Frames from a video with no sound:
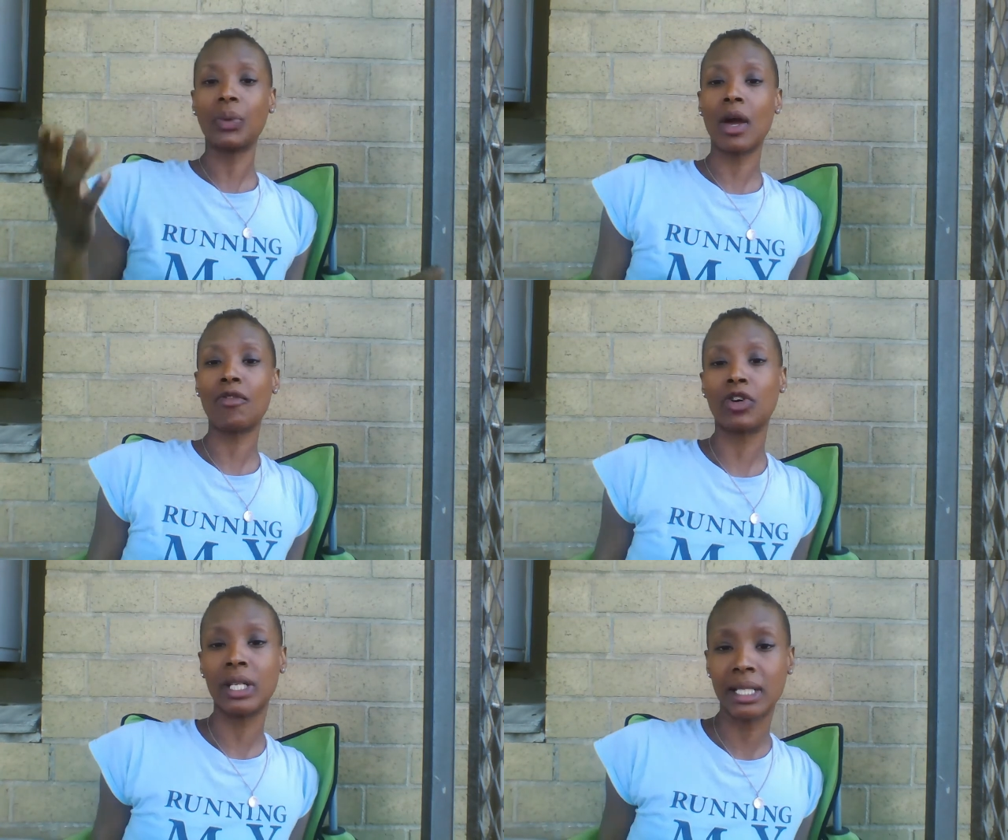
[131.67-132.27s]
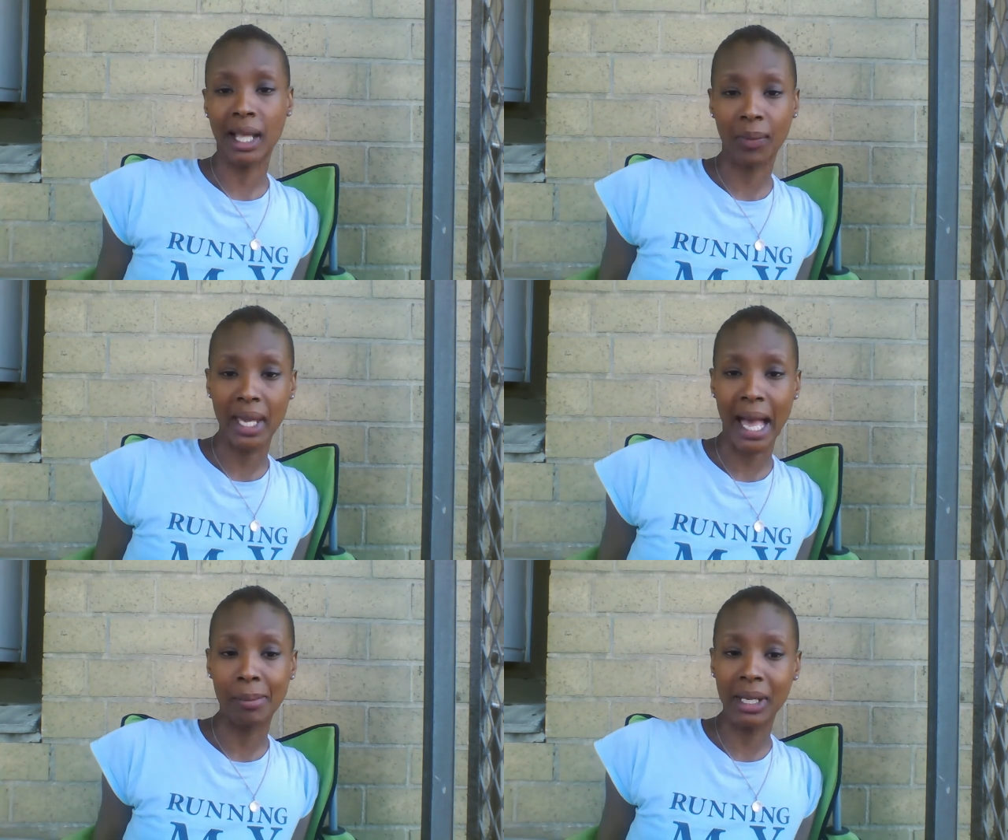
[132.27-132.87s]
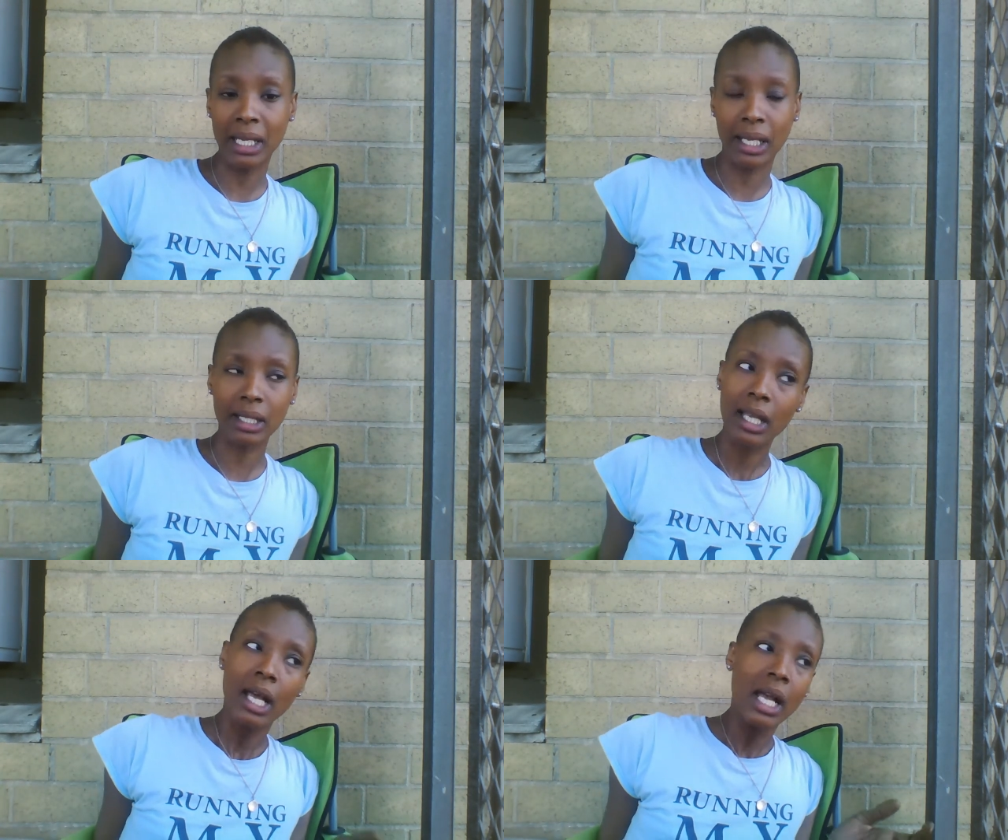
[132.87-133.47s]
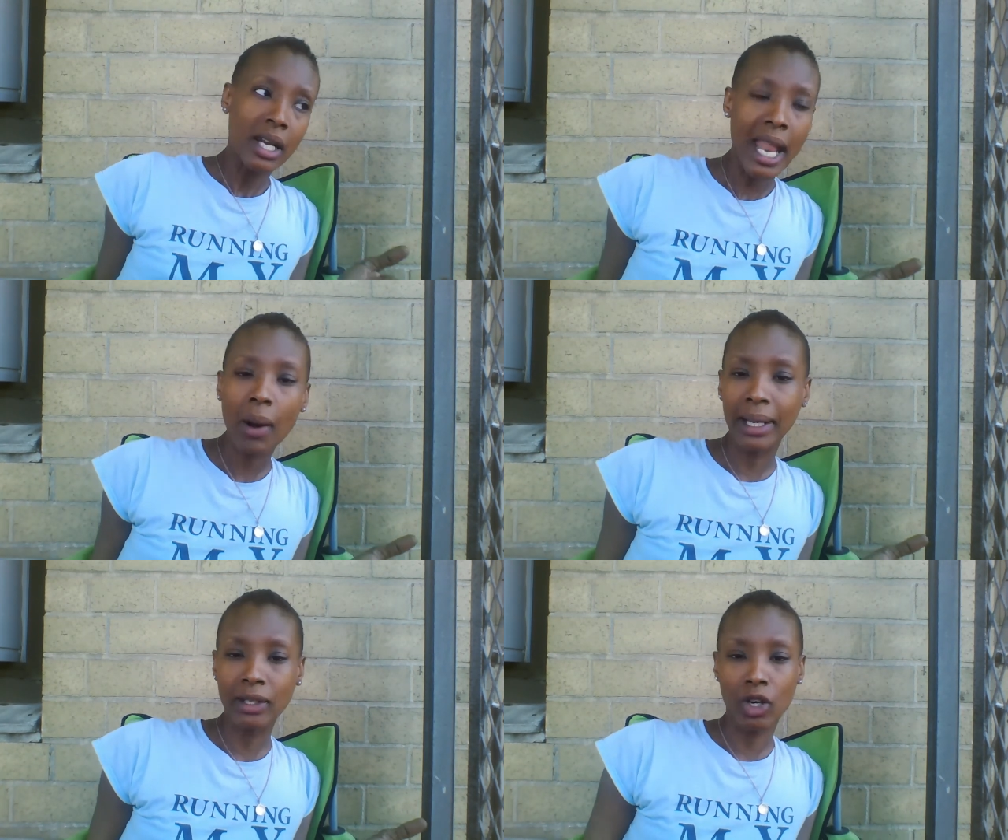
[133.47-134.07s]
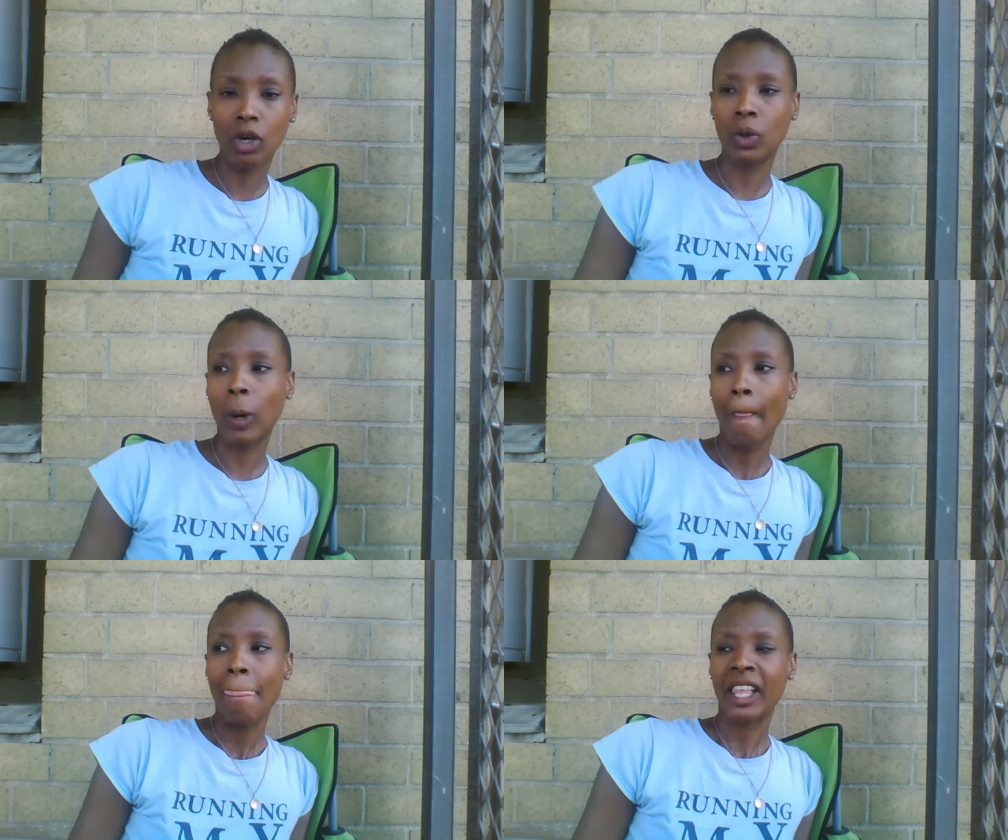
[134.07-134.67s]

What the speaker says: whenever it is that we have meetings. Now, I know